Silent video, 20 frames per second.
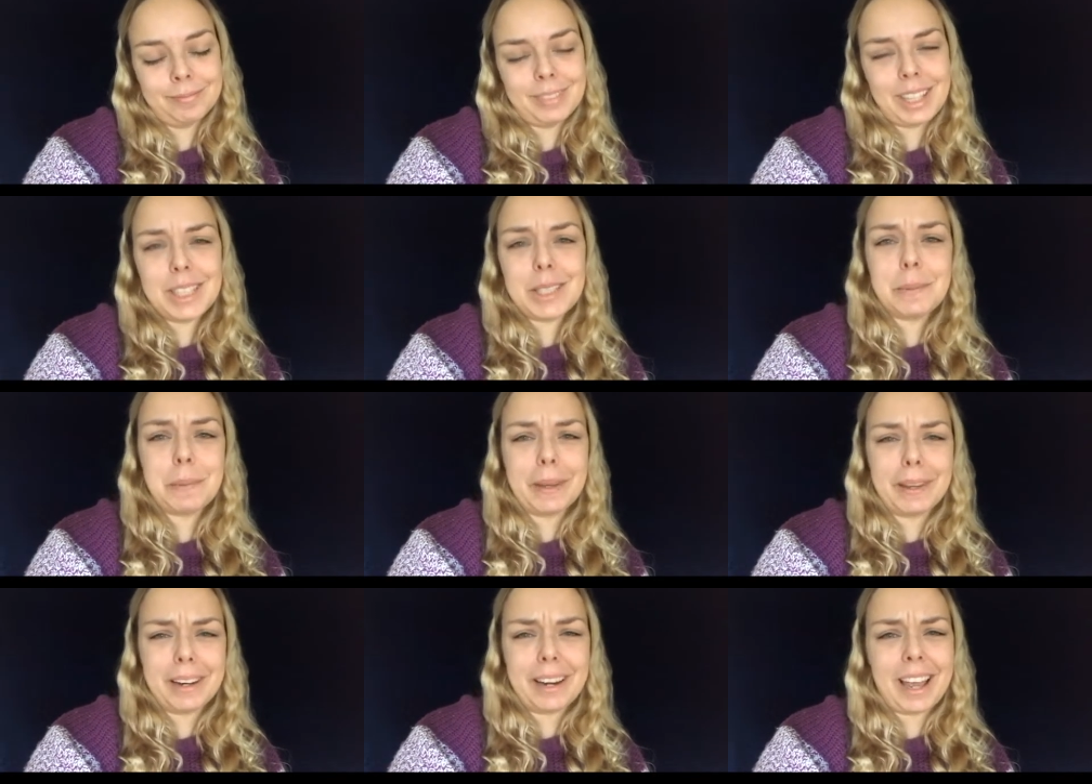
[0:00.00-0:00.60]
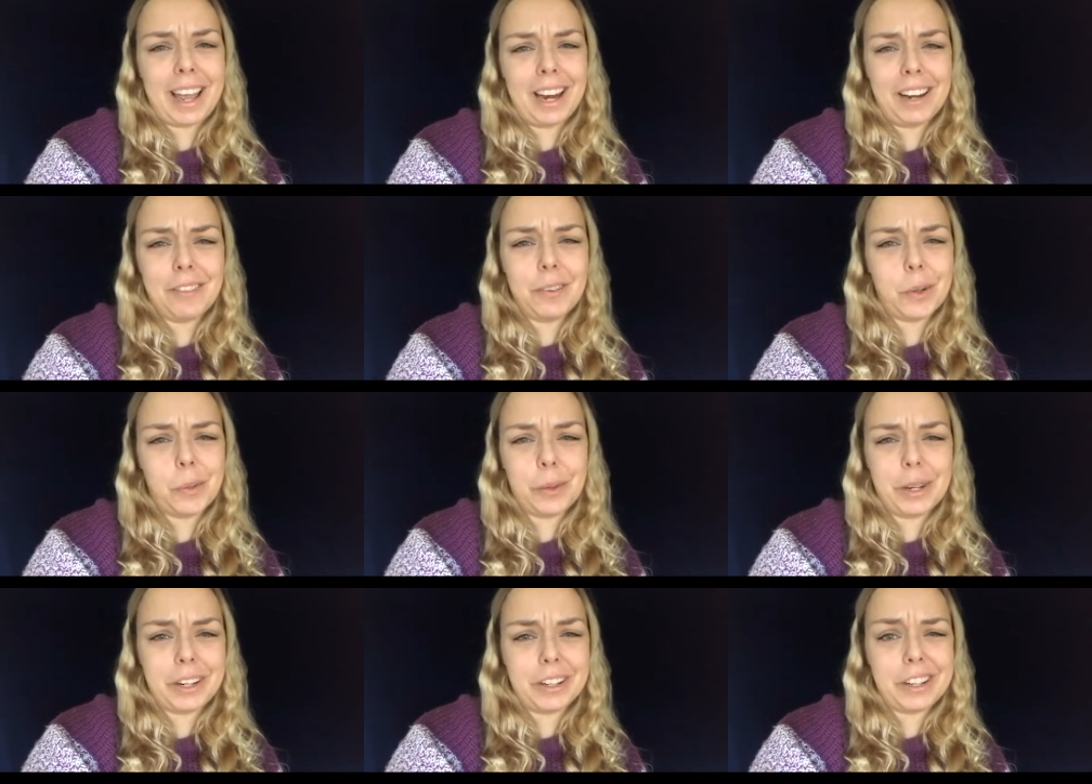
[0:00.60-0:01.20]
it's been kind of
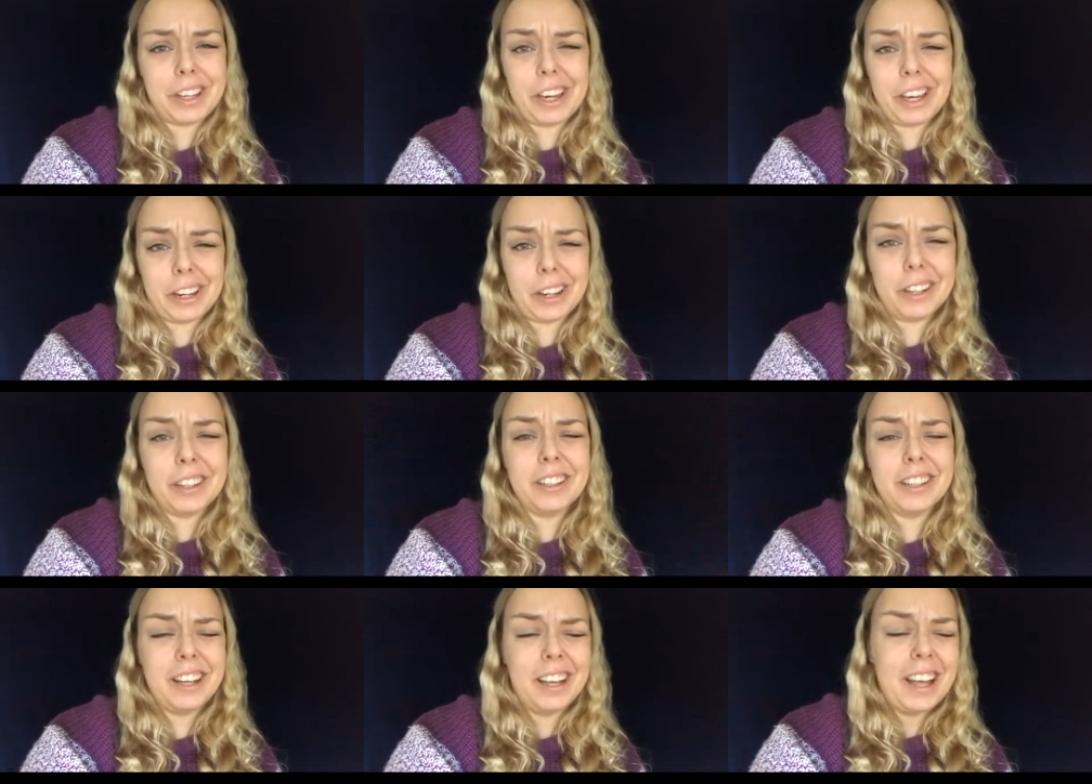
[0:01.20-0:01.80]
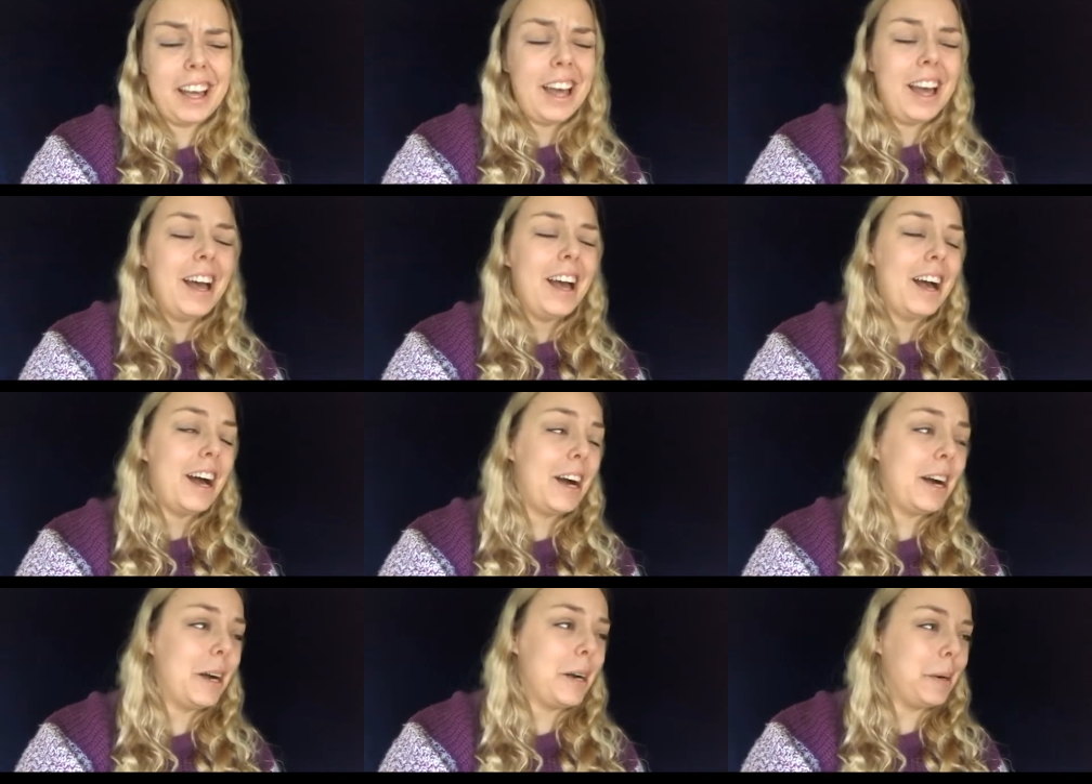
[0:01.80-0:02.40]
a weird year.
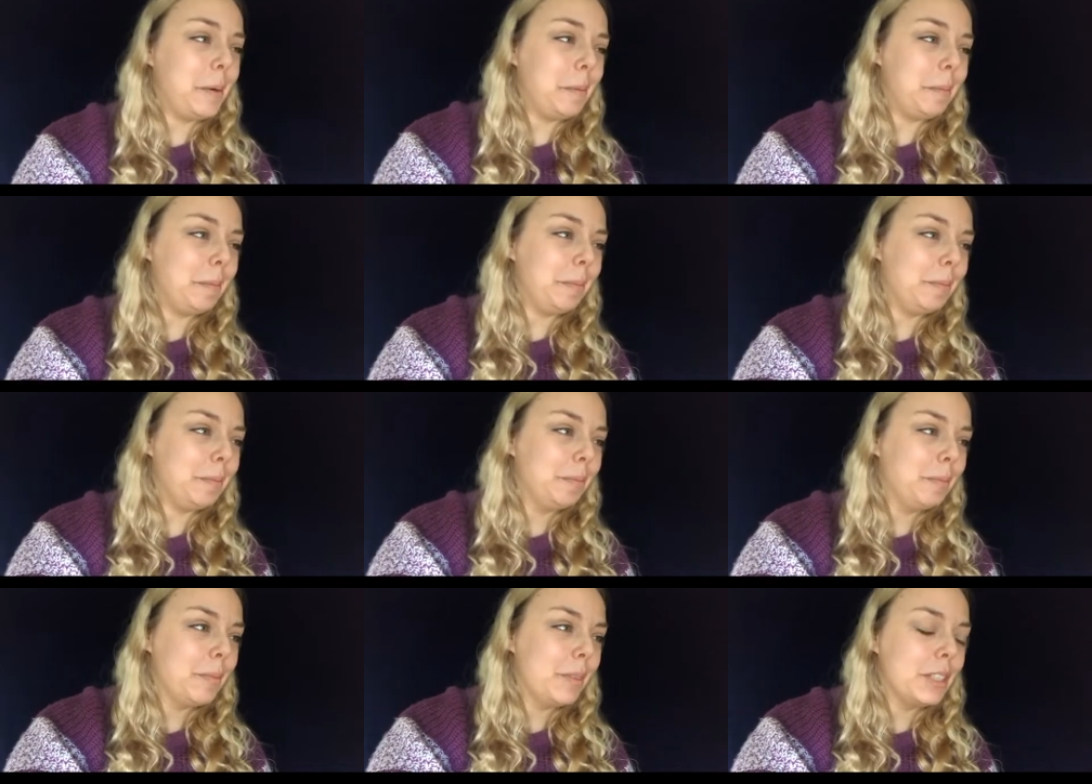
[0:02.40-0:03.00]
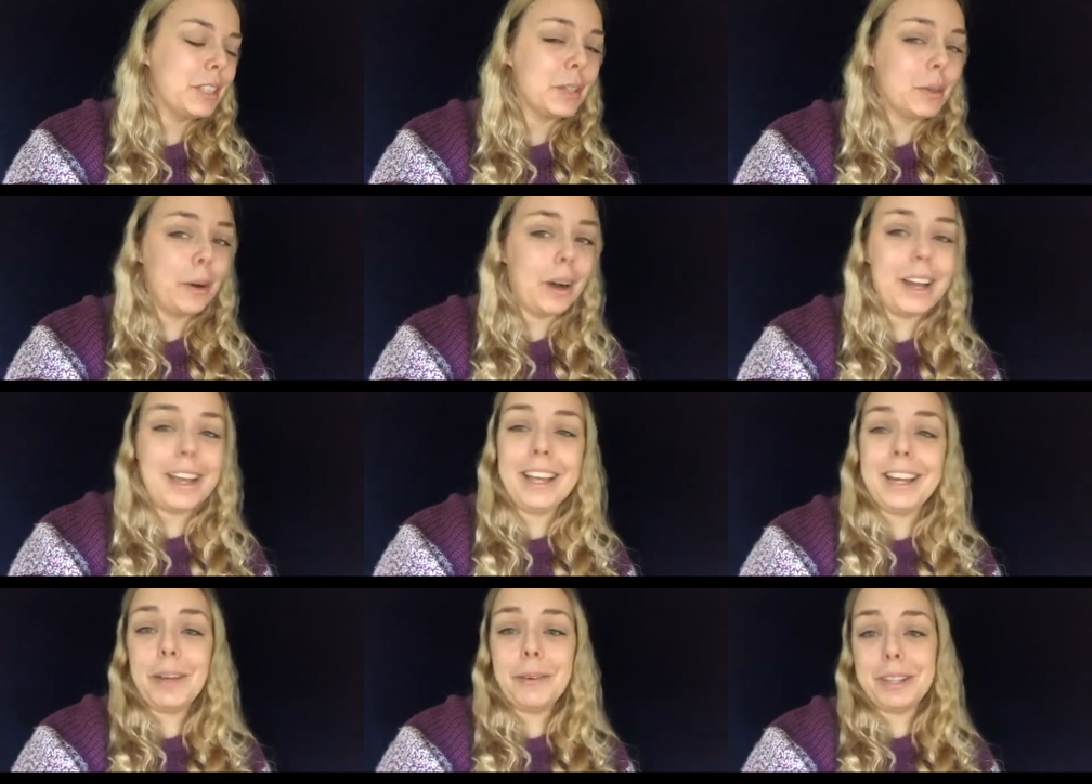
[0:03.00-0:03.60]
So
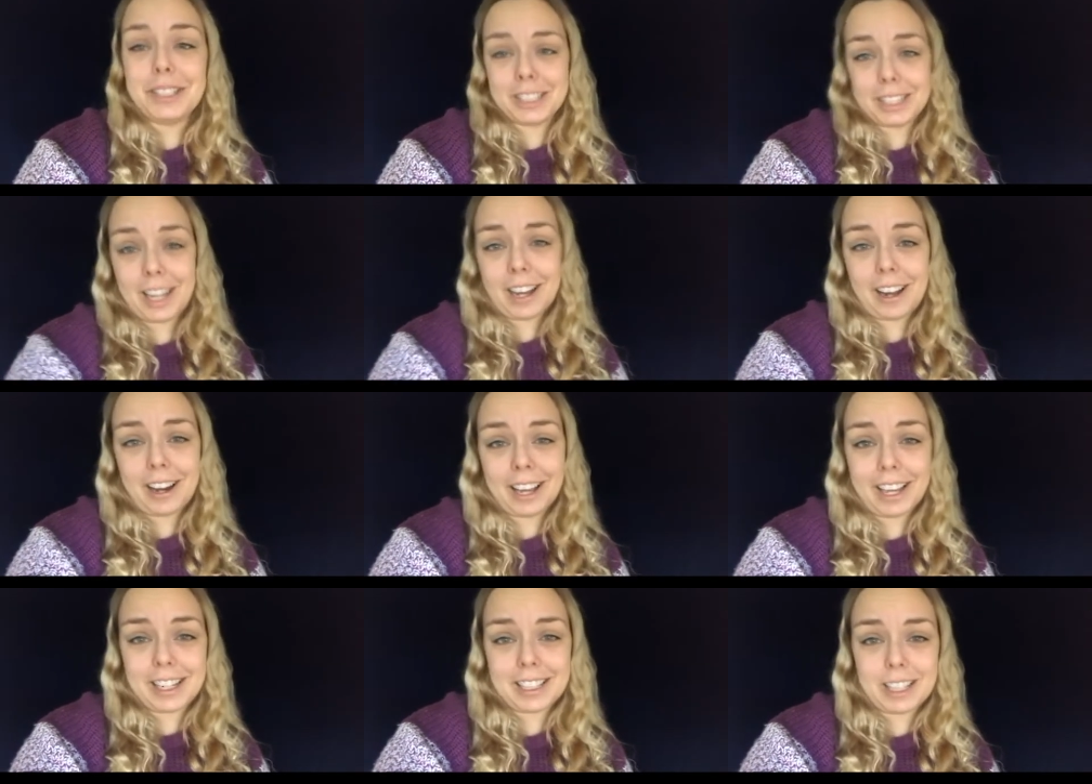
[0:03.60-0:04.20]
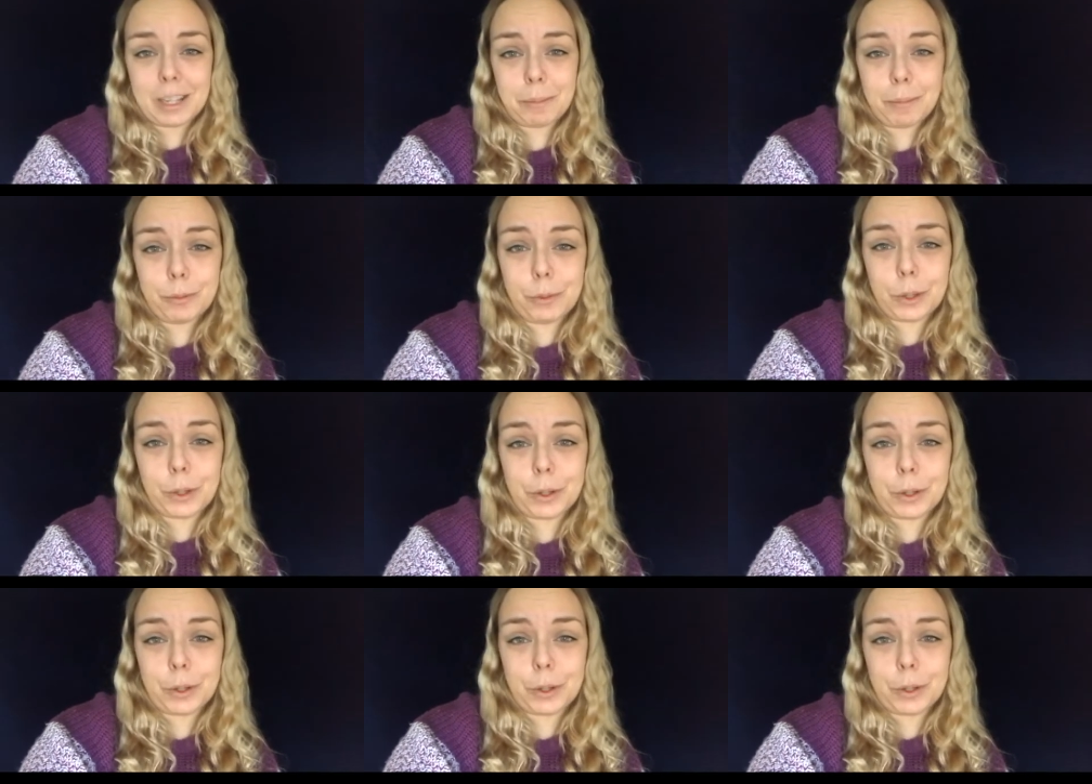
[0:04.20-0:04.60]
anyways, I gotta get it done before